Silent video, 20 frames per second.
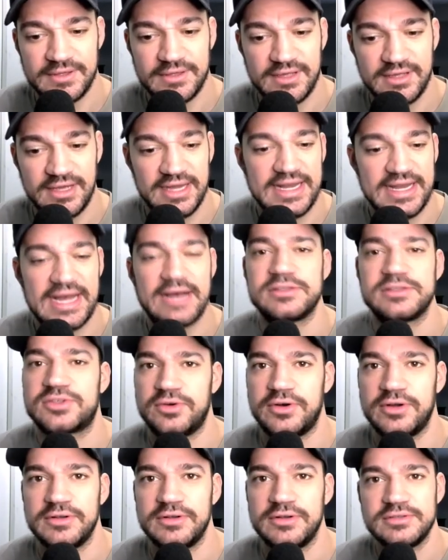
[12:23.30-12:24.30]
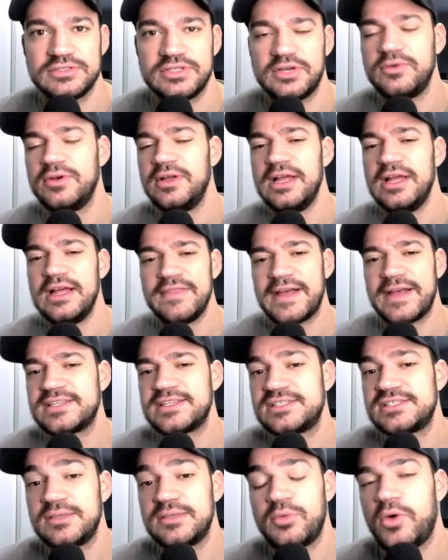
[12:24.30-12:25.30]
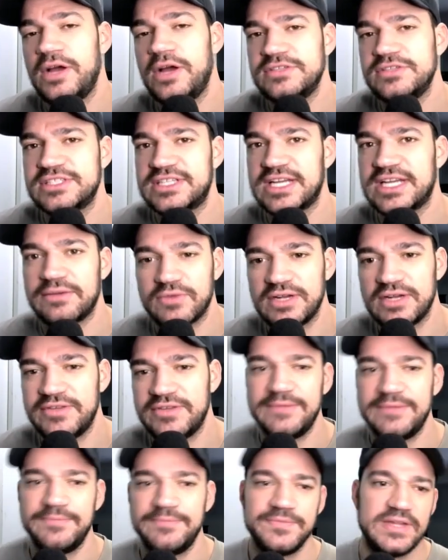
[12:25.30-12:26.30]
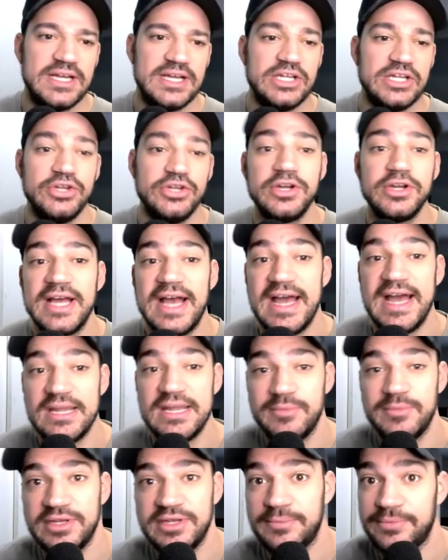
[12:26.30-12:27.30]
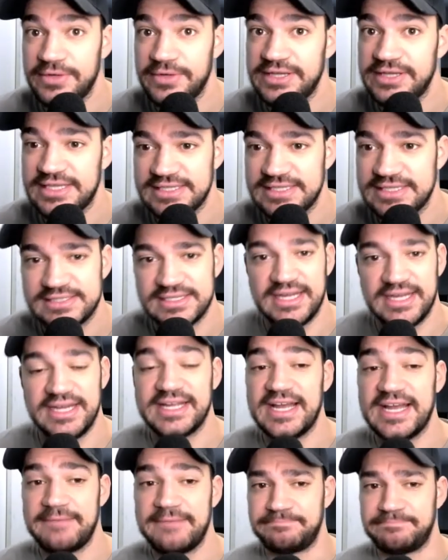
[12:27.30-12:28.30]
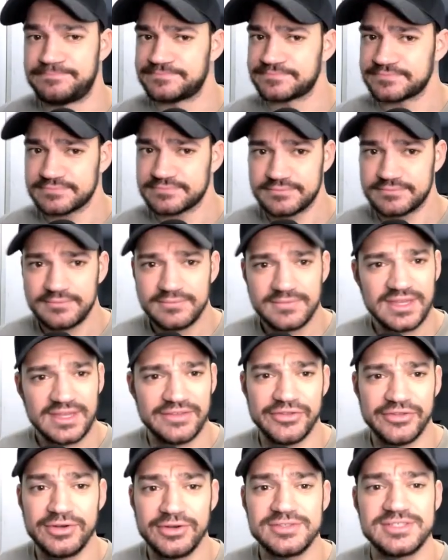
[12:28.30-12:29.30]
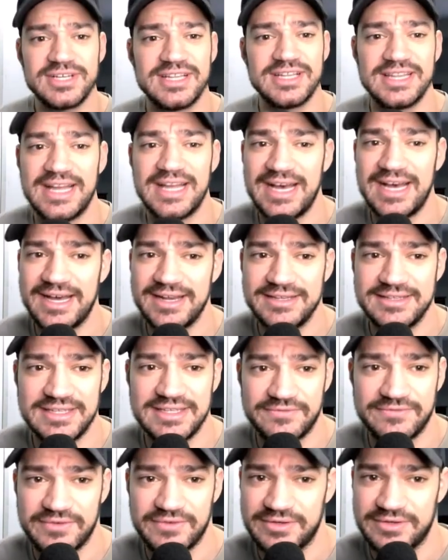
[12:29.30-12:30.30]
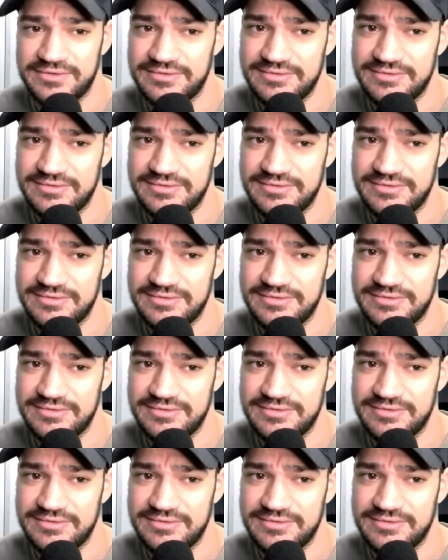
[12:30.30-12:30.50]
and now it's gone. So that's a simple way of just getting rid of it. You can edit, manipulate this. And again, there's a lot of different